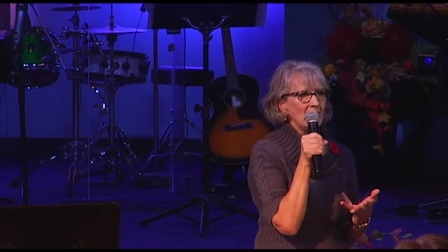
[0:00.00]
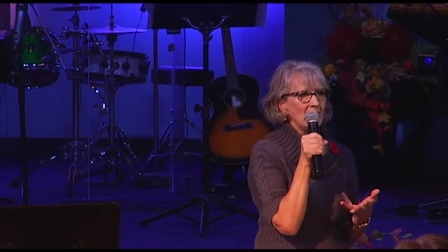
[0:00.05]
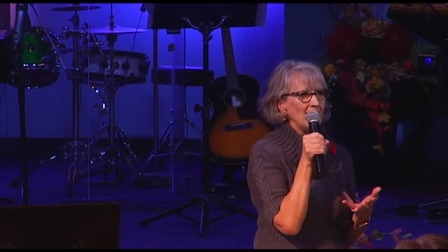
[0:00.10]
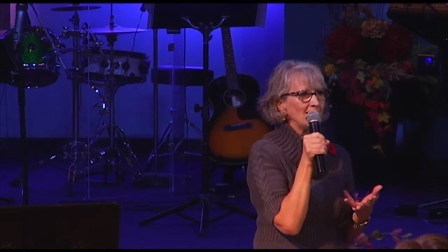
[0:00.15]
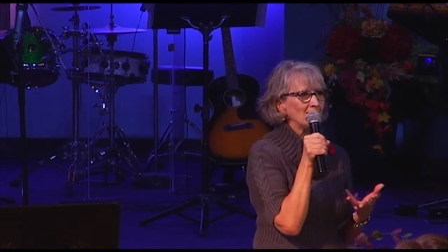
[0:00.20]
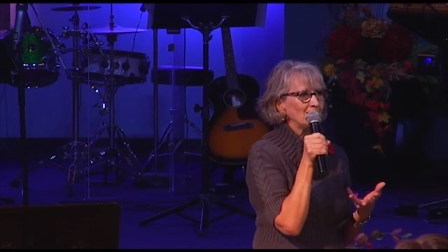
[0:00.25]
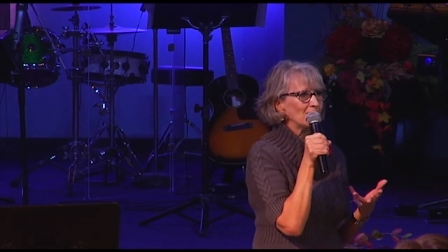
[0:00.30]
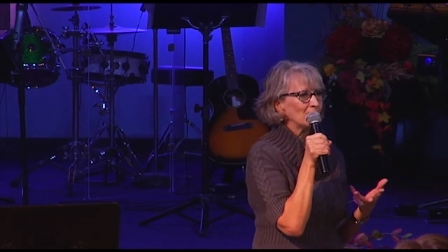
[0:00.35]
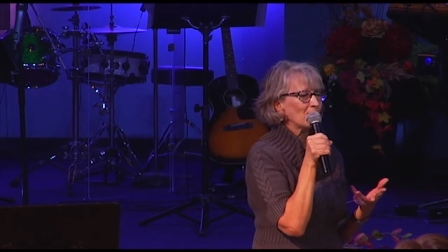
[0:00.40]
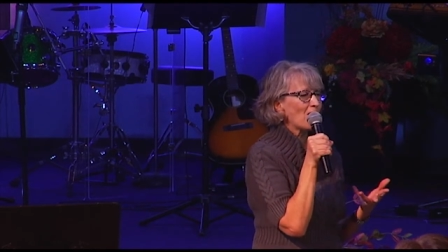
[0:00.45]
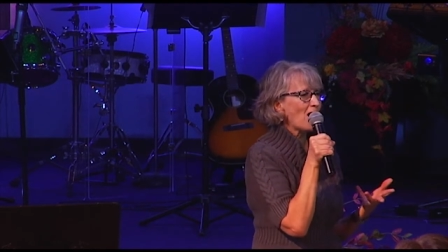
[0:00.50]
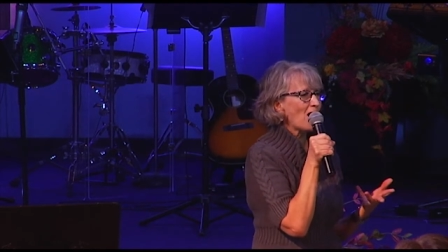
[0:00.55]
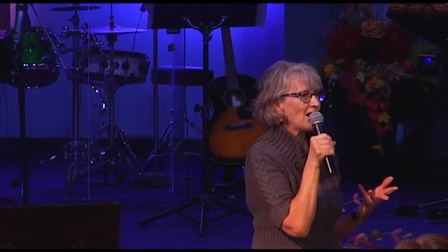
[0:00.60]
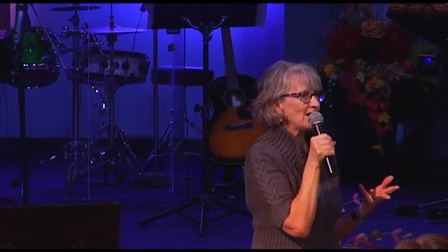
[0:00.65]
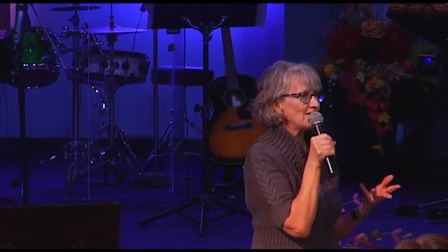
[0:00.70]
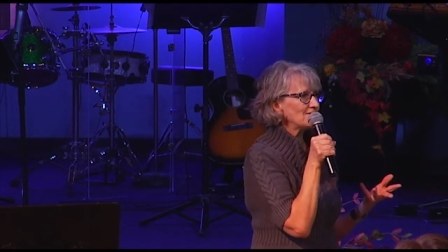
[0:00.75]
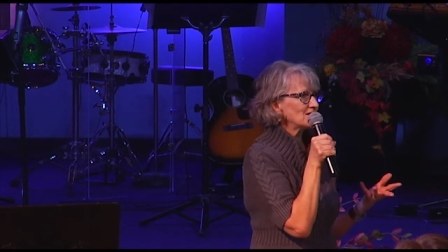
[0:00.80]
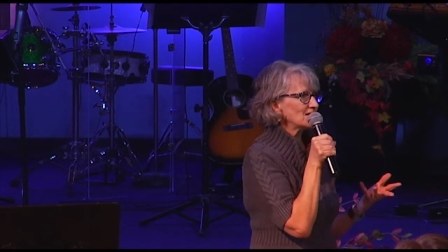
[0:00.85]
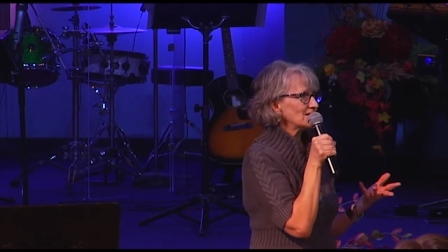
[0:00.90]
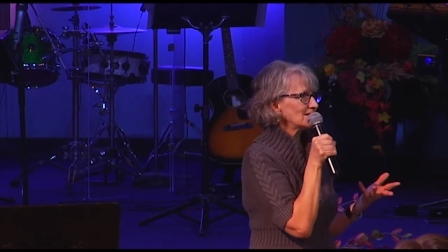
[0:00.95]
and
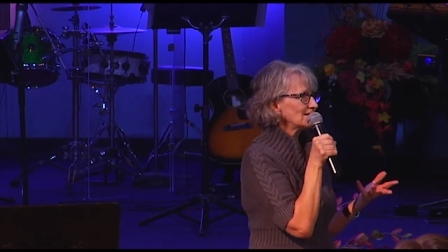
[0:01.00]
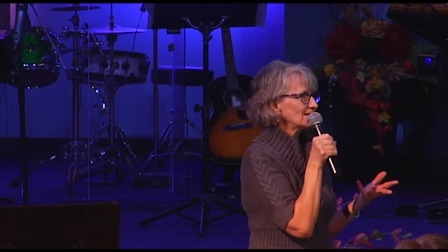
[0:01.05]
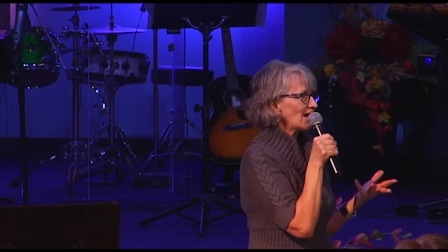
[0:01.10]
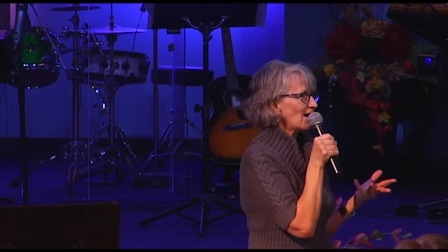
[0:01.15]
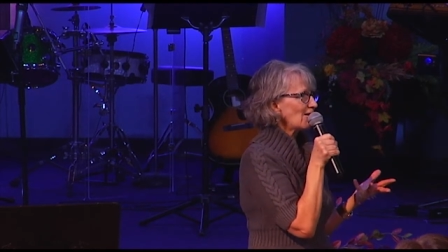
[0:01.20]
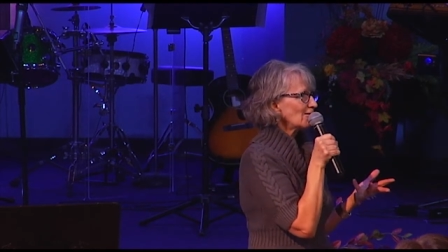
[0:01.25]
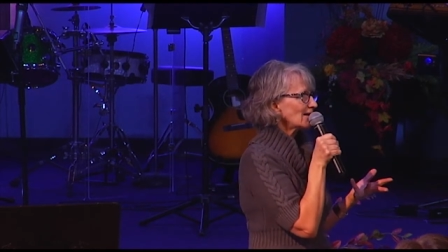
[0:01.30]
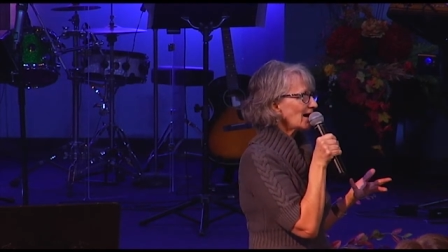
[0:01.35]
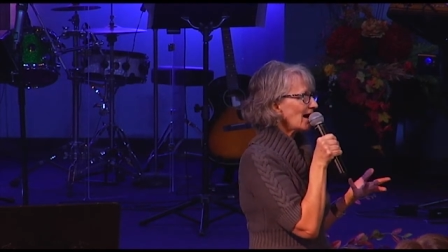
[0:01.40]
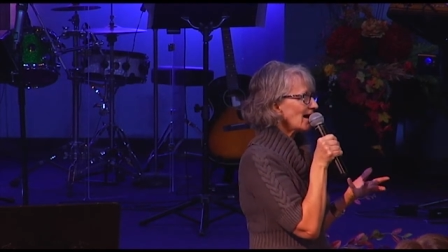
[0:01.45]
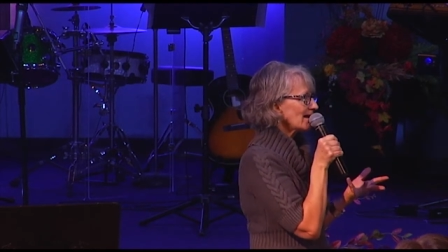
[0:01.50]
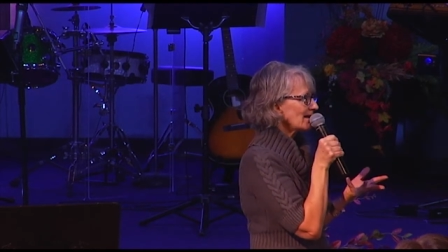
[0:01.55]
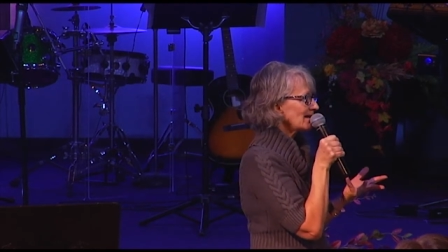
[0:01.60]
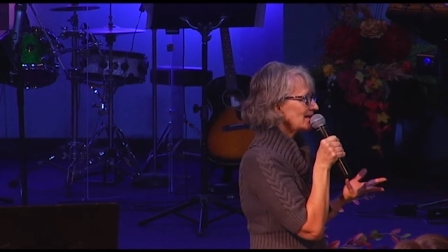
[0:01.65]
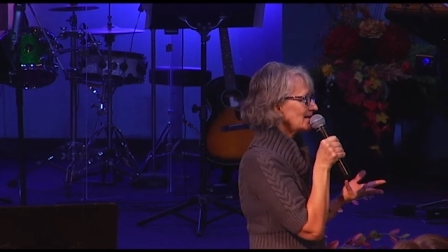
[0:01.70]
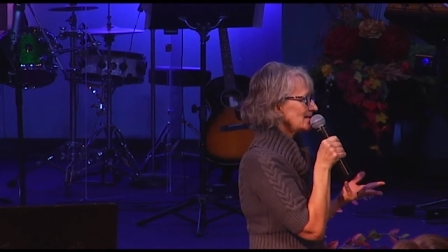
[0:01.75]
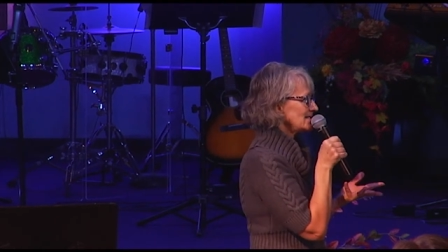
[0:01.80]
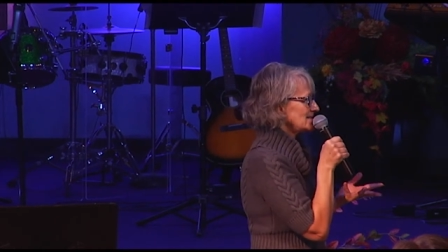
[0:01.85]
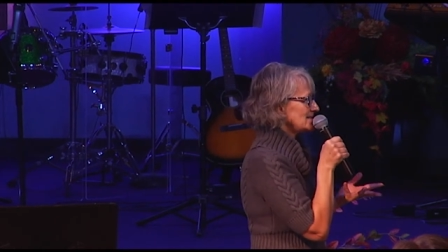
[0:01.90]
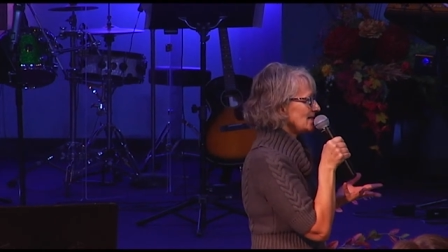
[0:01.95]
arrived in Calcutta,
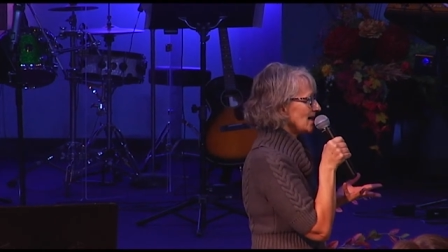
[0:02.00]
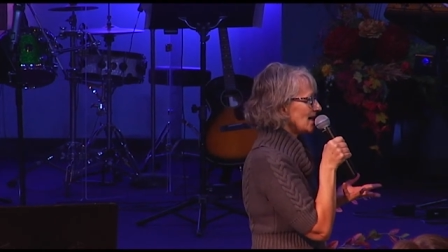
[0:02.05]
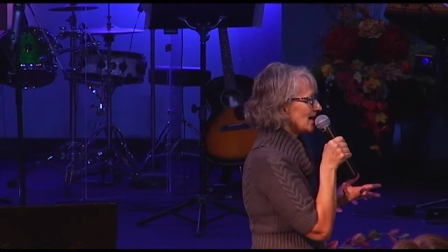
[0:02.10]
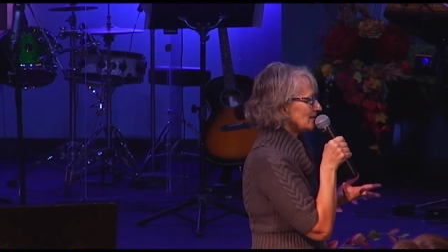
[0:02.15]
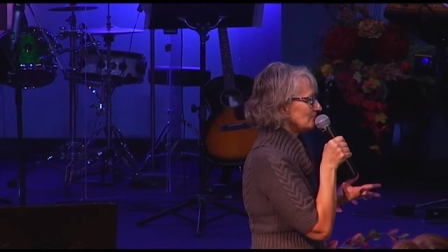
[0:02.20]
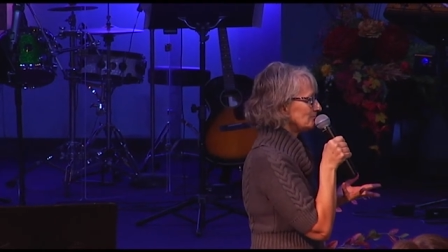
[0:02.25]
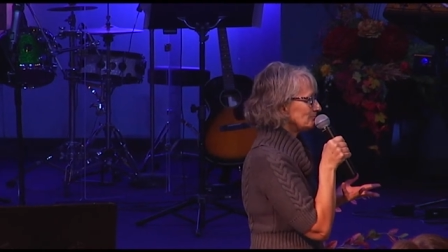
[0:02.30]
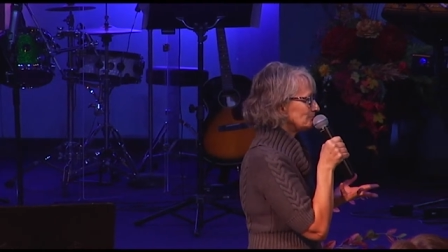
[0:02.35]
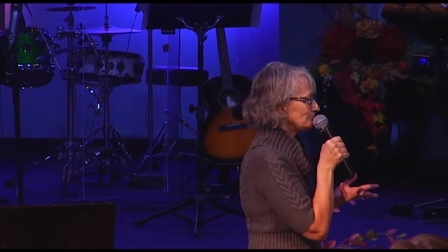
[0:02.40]
India.